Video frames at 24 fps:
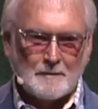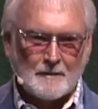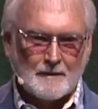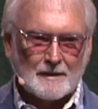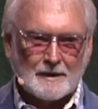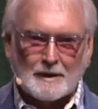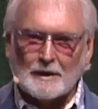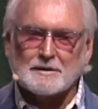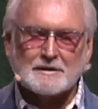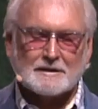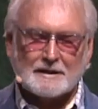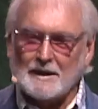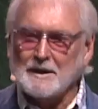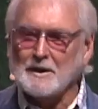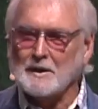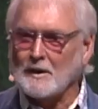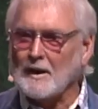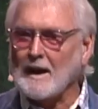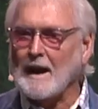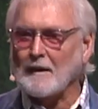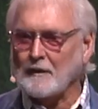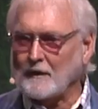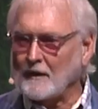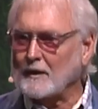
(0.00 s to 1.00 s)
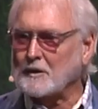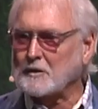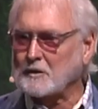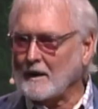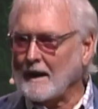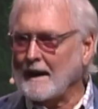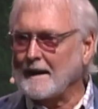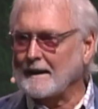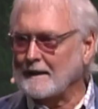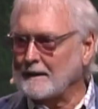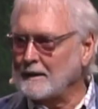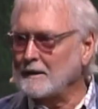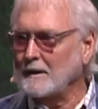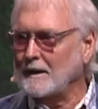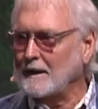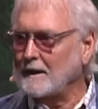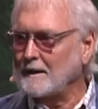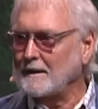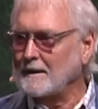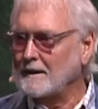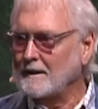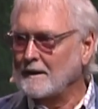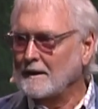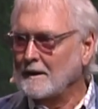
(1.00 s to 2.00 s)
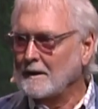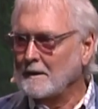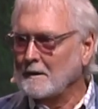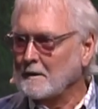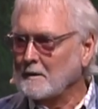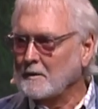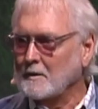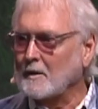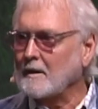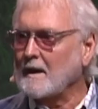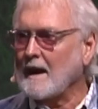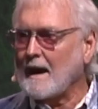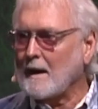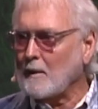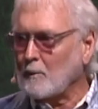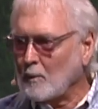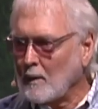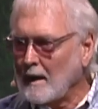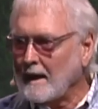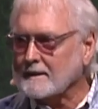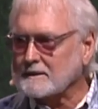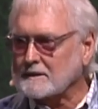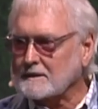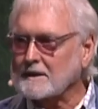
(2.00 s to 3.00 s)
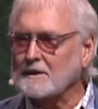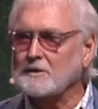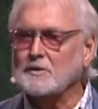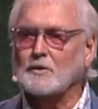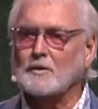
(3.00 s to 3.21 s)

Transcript: Because, see, you're out there trying to do it. You're not resting.